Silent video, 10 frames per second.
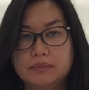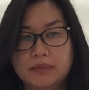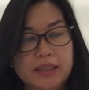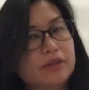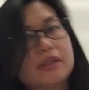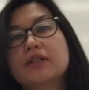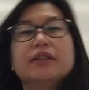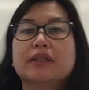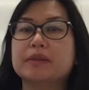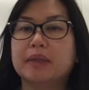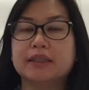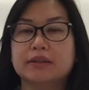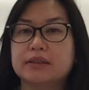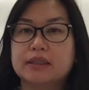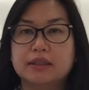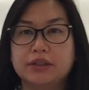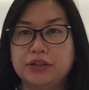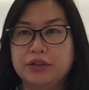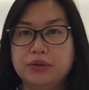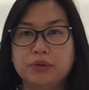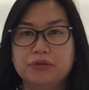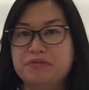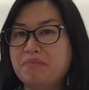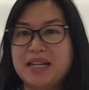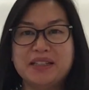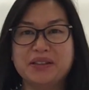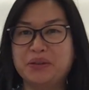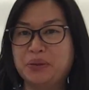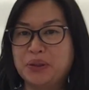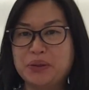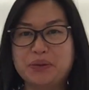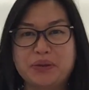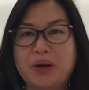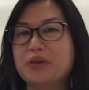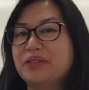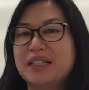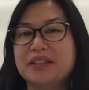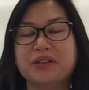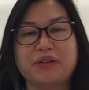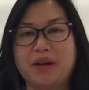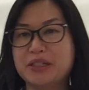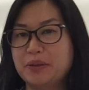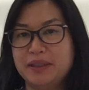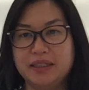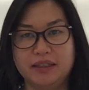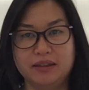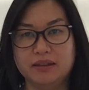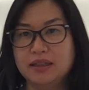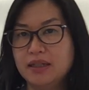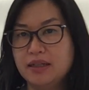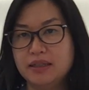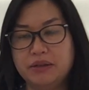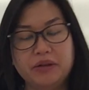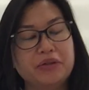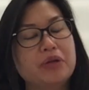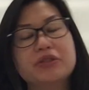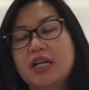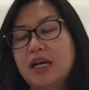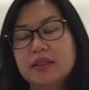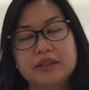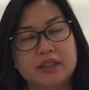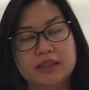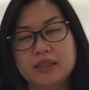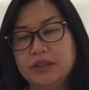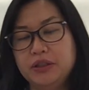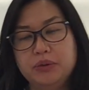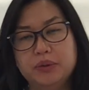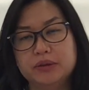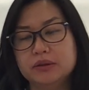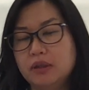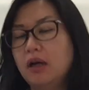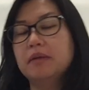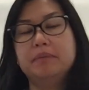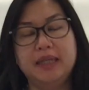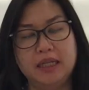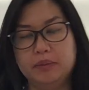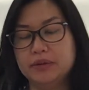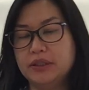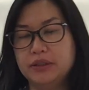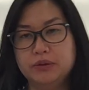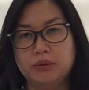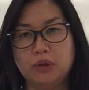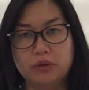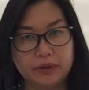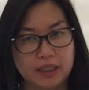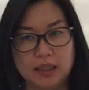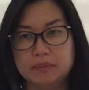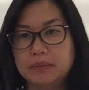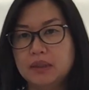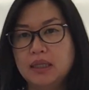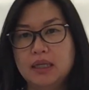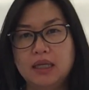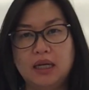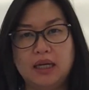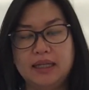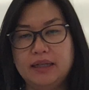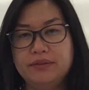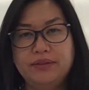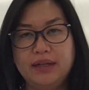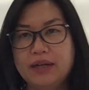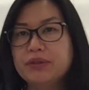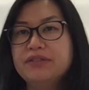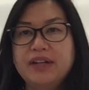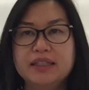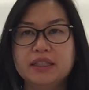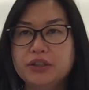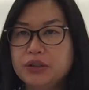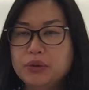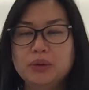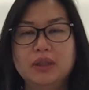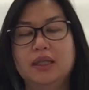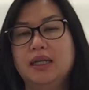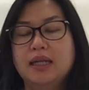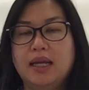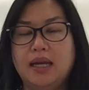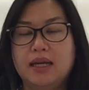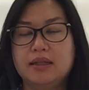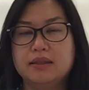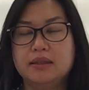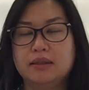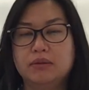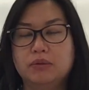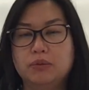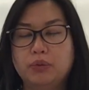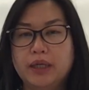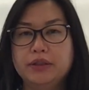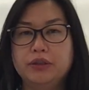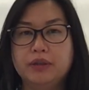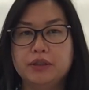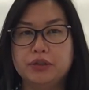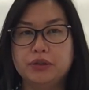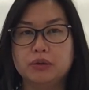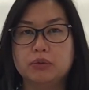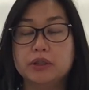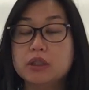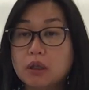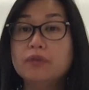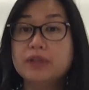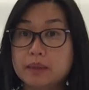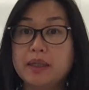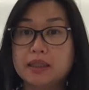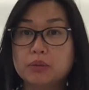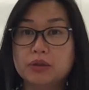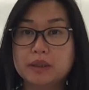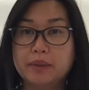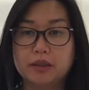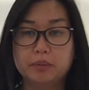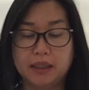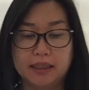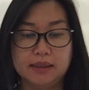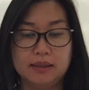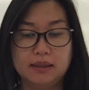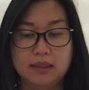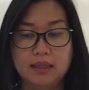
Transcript: Here's the good news, my dears. You've made it through COVID in your graduating year. There are no challenges that you will not be able to overcome. I have every faith in you and what you can do, which is hopefully make the world a better place.